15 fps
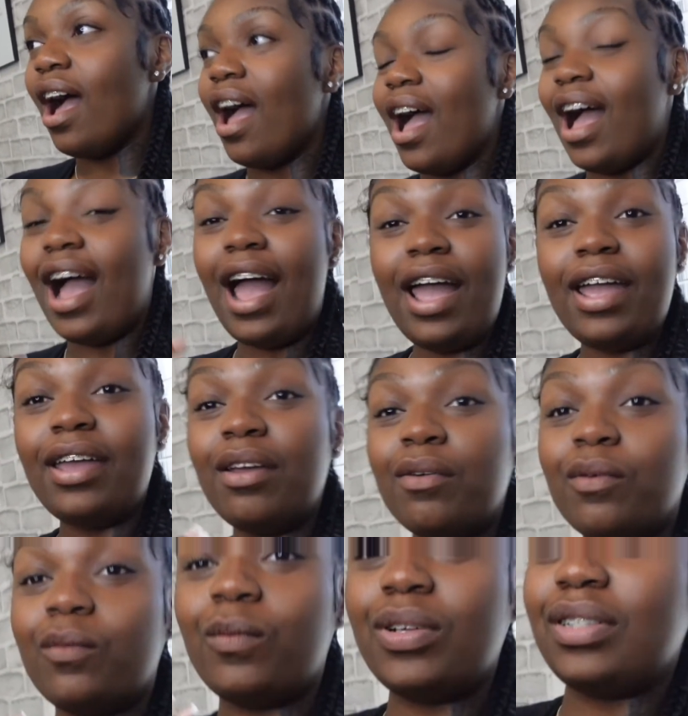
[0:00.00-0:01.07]
I
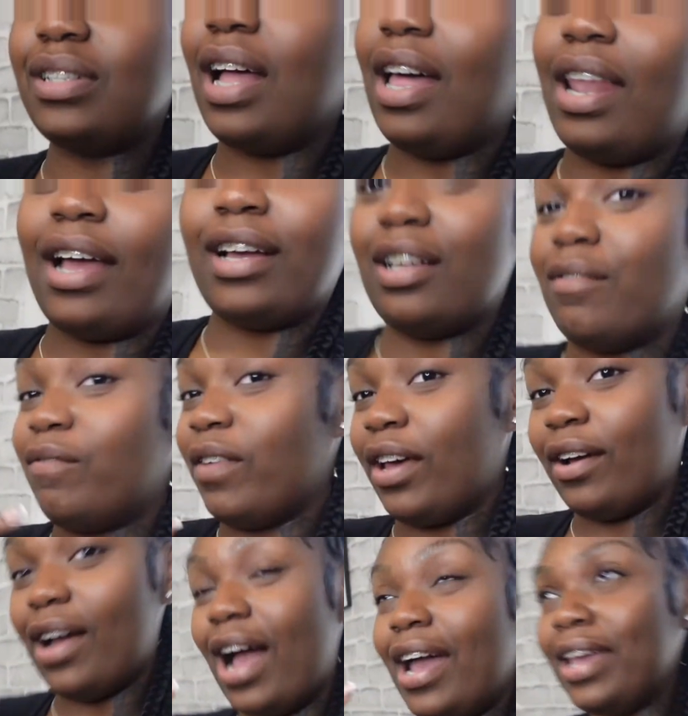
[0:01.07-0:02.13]
was not like a
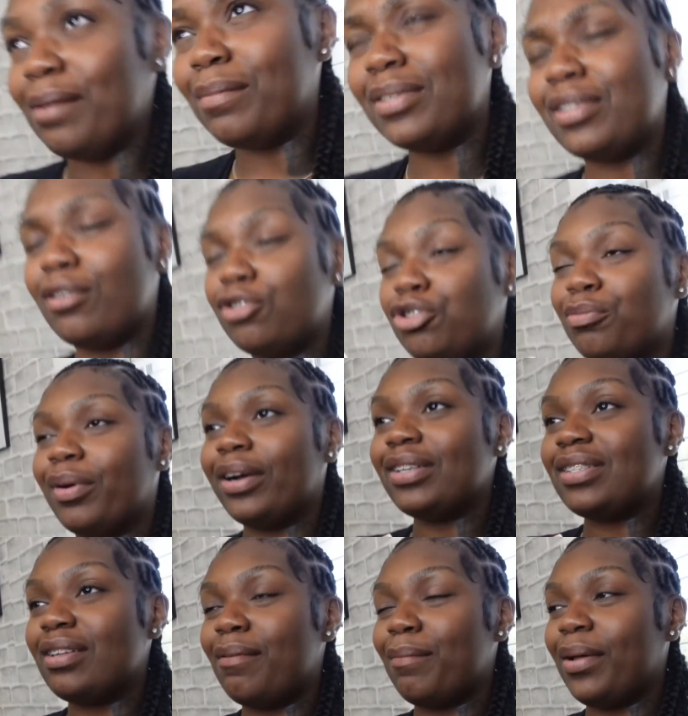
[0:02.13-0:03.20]
very I am a social
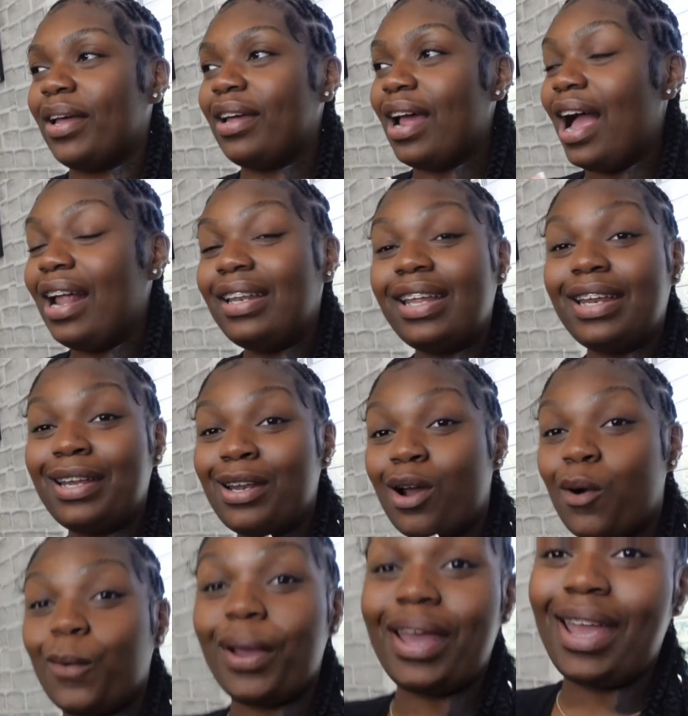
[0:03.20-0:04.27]
person, but I didn't
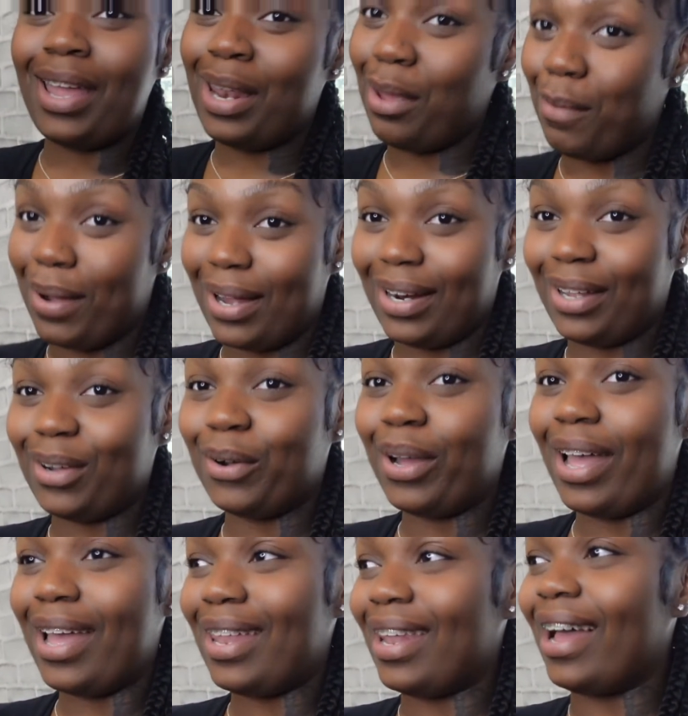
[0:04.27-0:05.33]
know anybody,
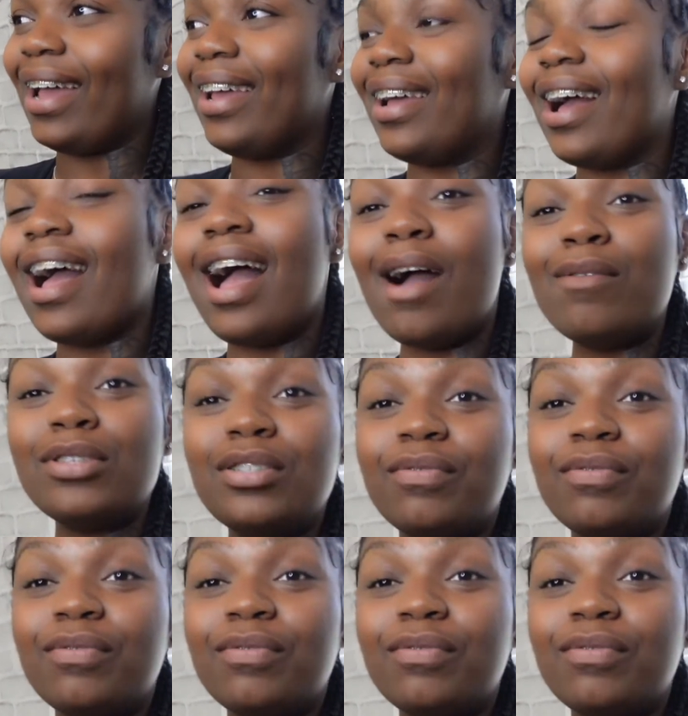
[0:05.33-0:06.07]
okay? Like I was